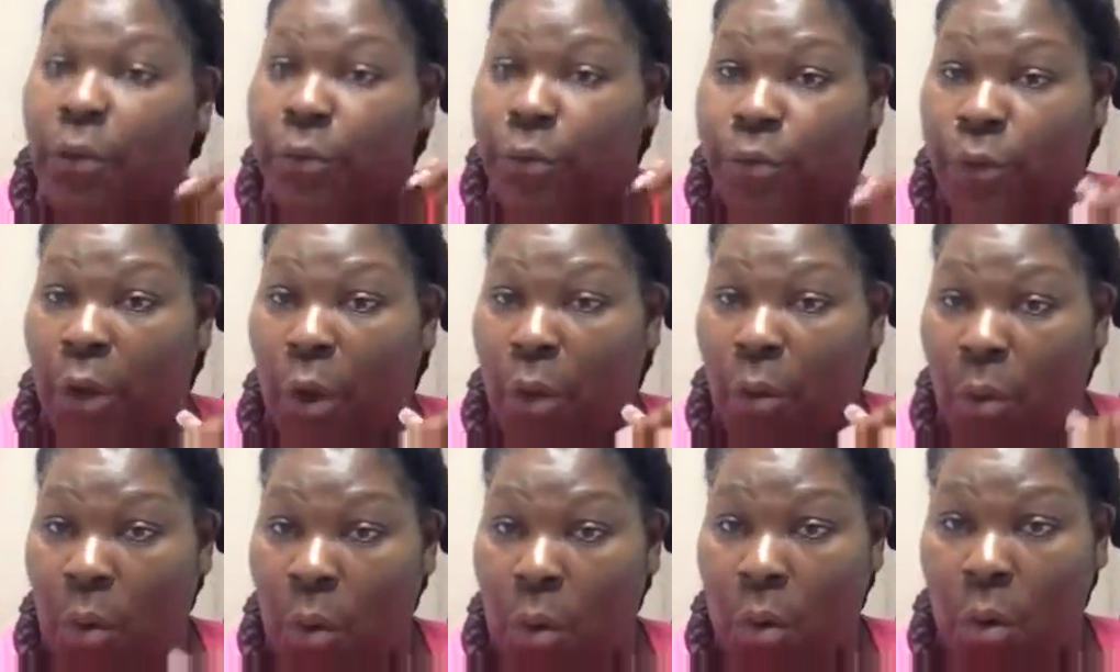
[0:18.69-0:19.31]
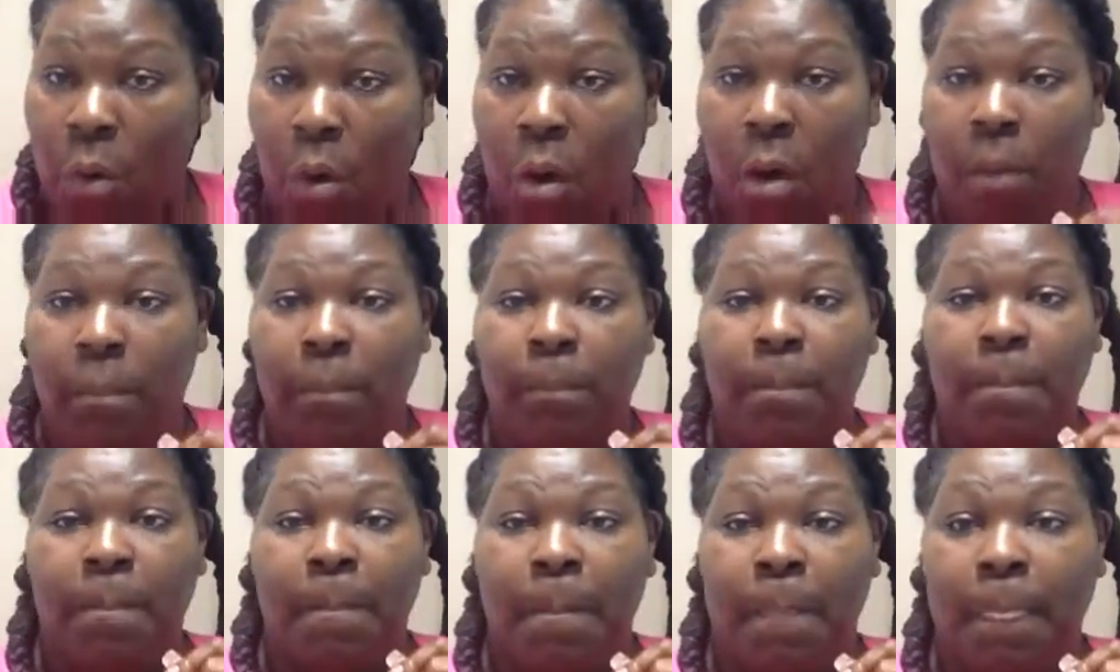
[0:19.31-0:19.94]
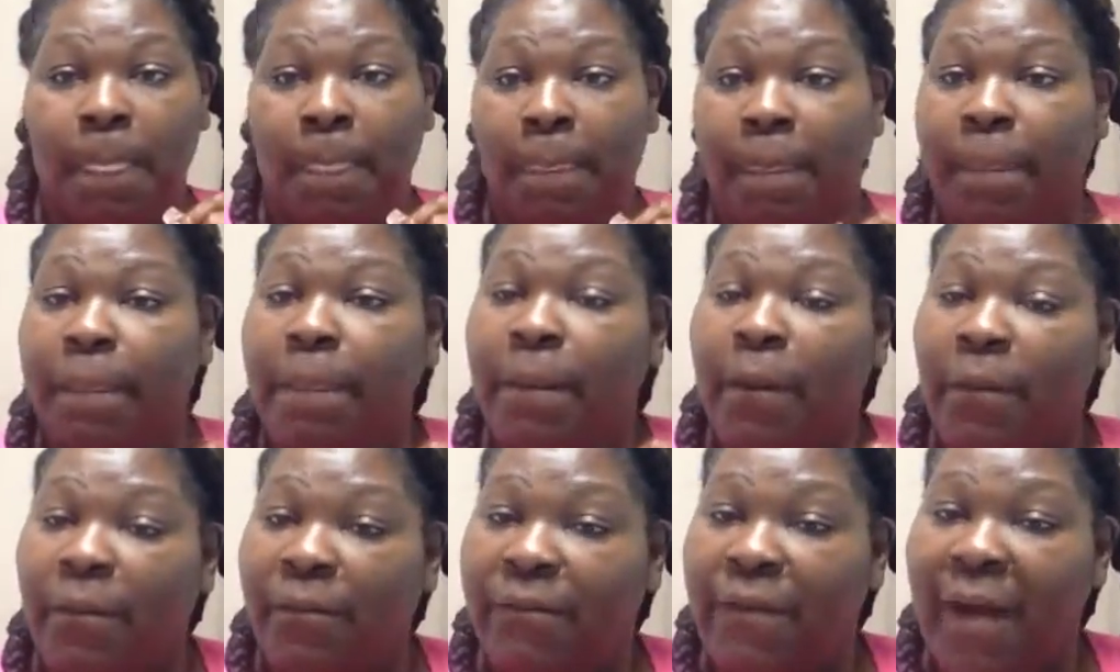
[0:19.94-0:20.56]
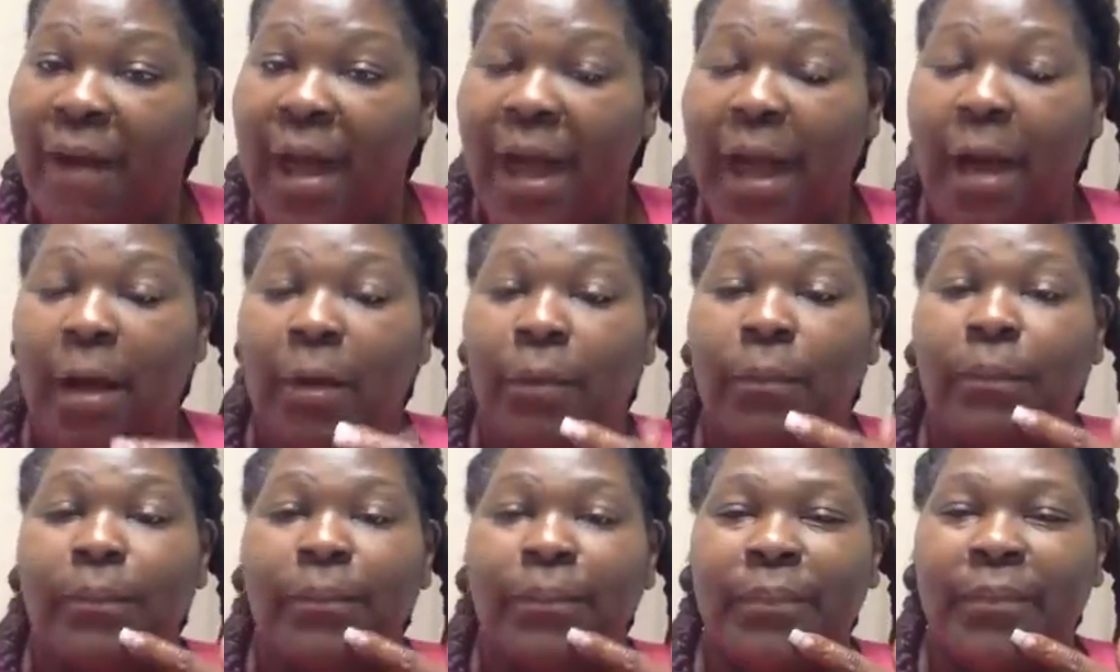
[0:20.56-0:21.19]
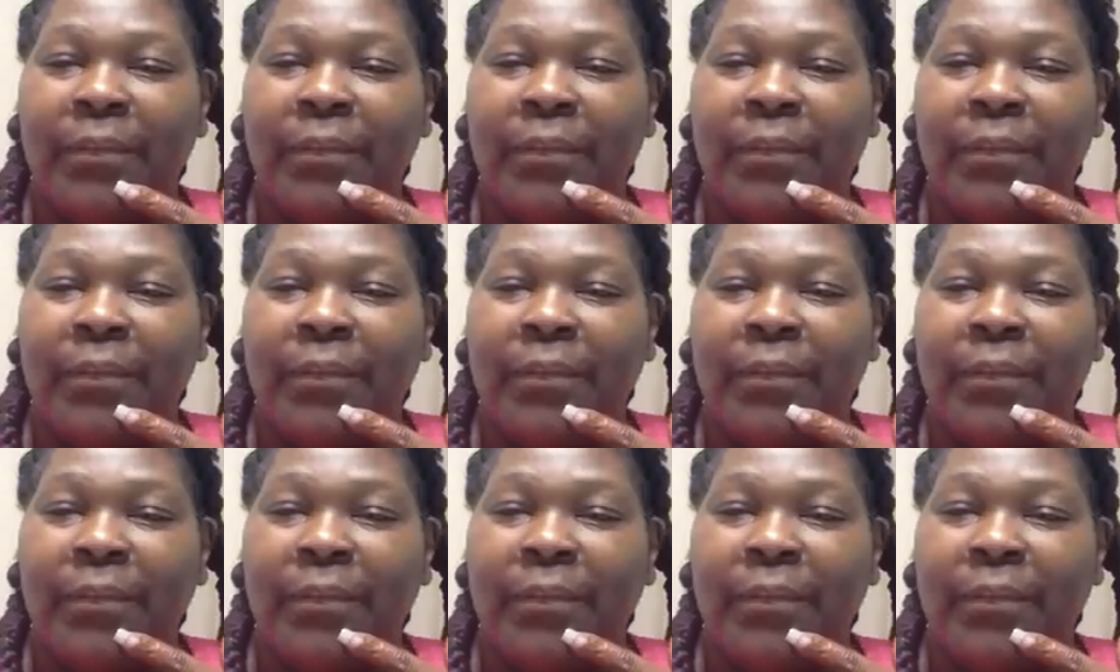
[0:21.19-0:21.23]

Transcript: No harm, no foul.